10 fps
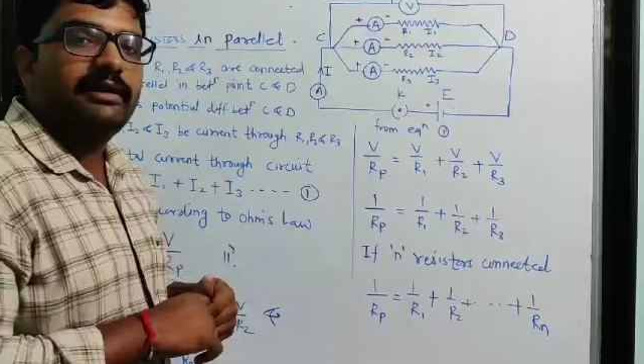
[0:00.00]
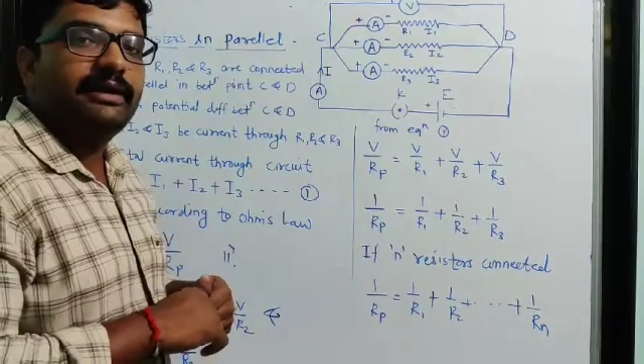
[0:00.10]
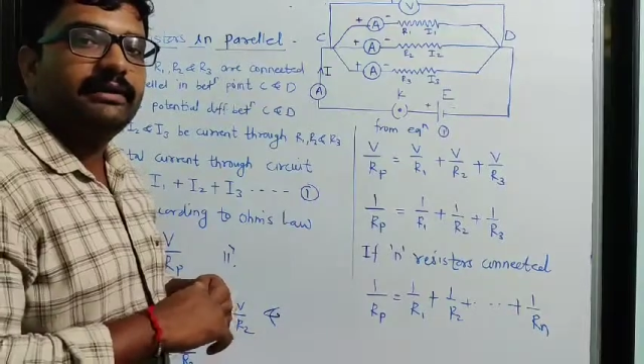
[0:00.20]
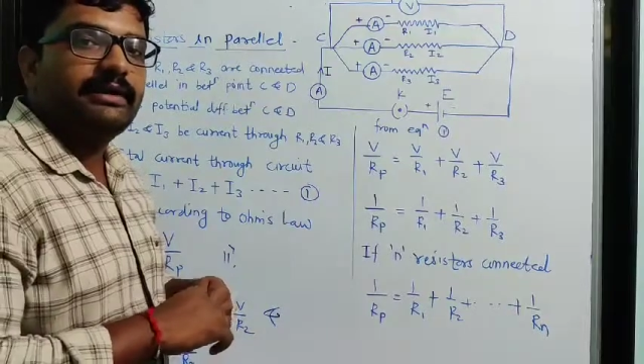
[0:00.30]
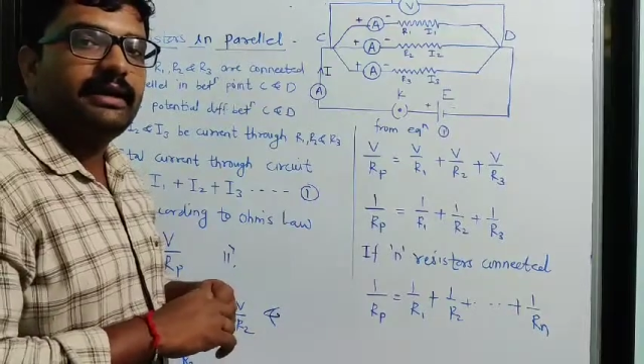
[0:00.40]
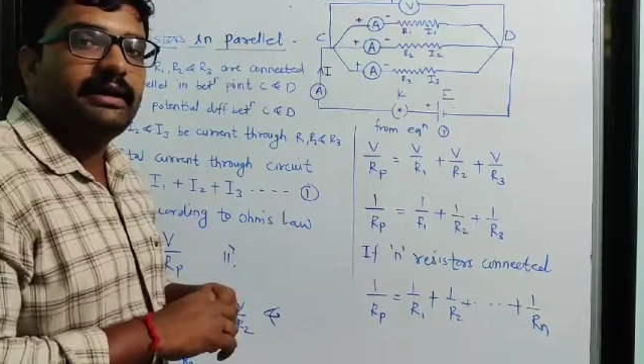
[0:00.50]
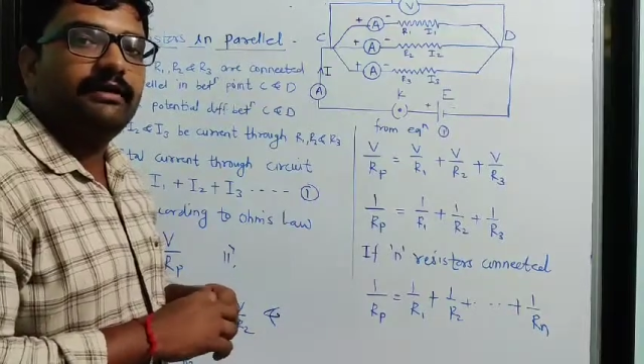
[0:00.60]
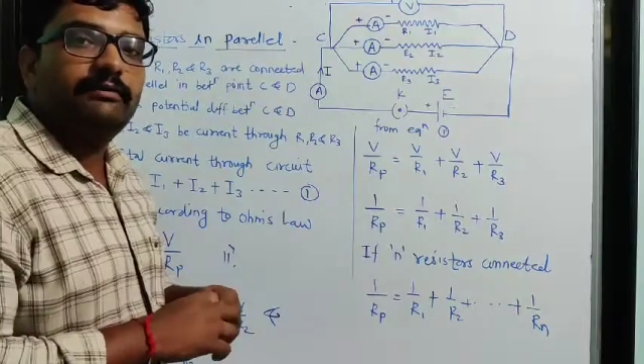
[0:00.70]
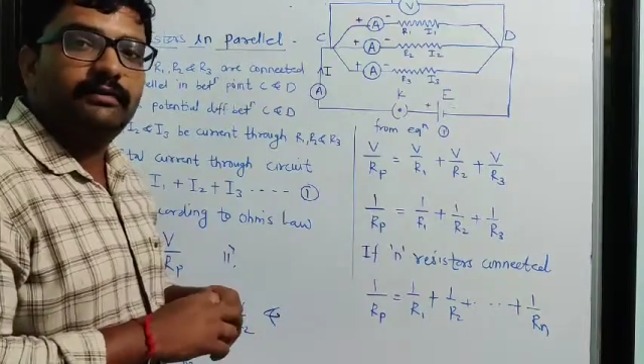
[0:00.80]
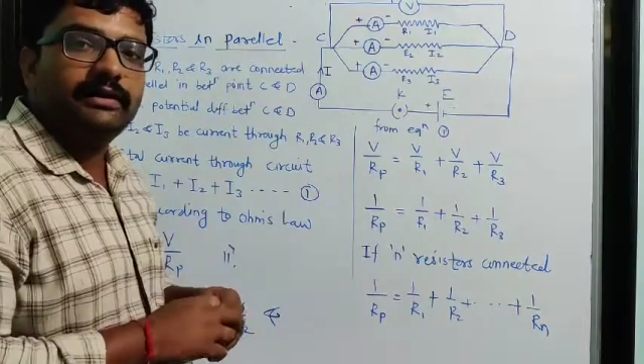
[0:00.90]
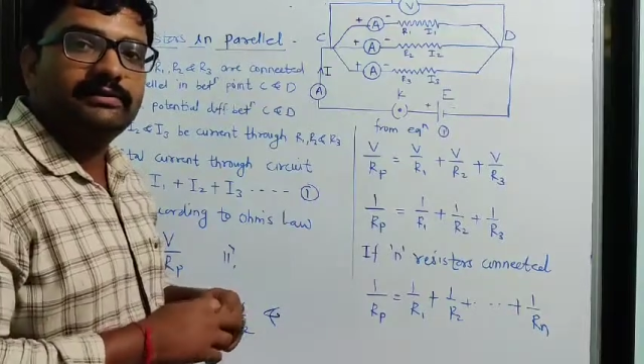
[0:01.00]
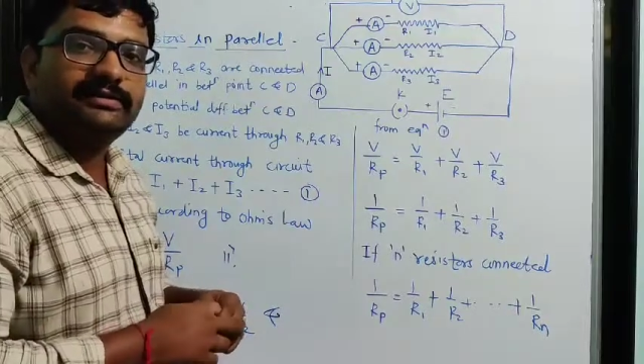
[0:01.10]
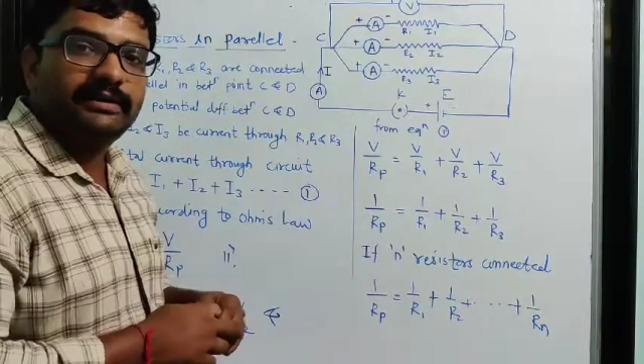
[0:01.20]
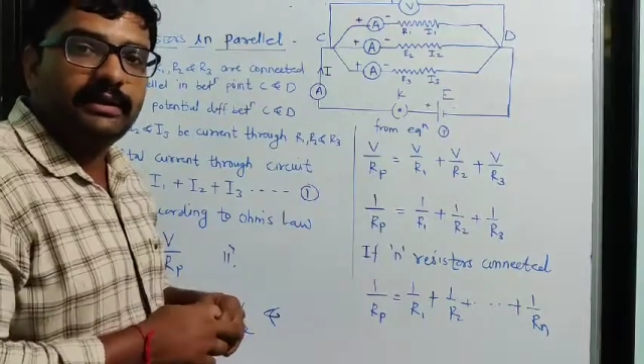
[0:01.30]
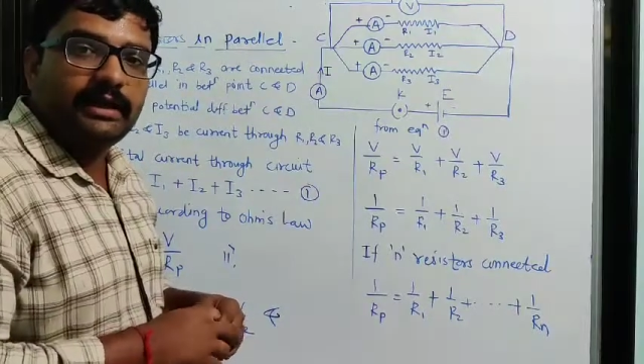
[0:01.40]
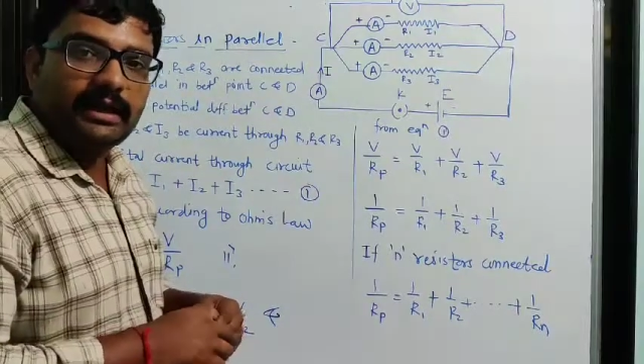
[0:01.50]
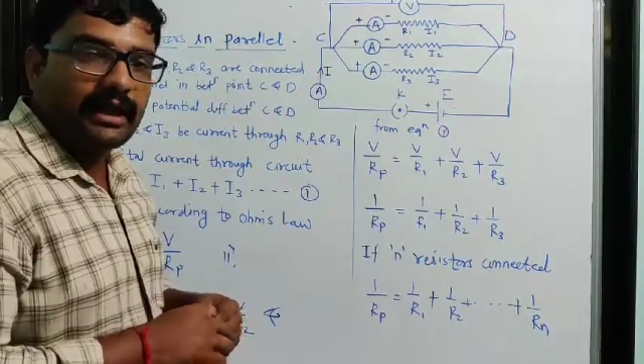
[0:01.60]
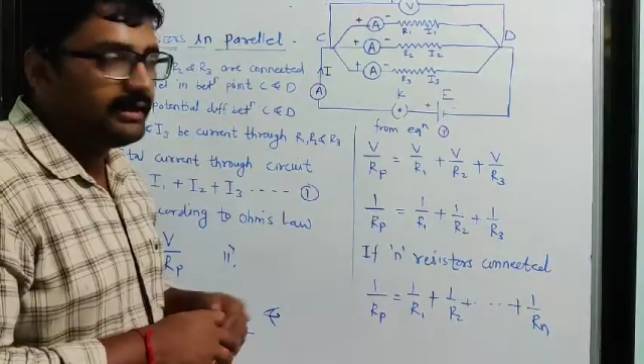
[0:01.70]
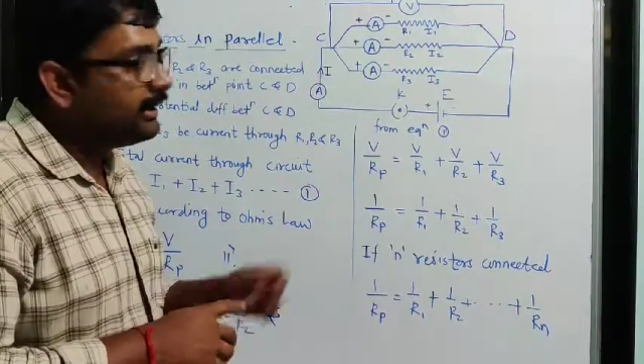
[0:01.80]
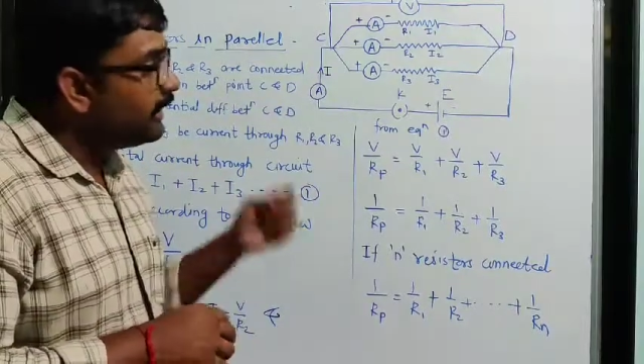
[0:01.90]
connected in one single
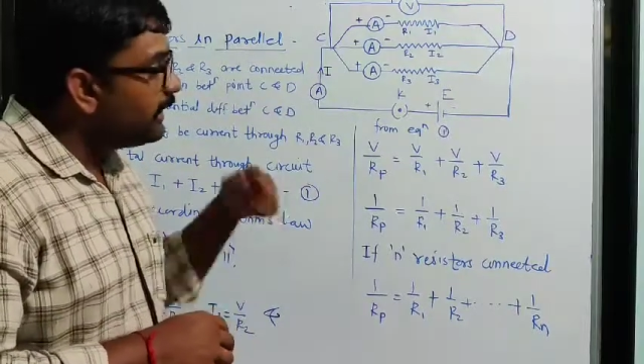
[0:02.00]
line.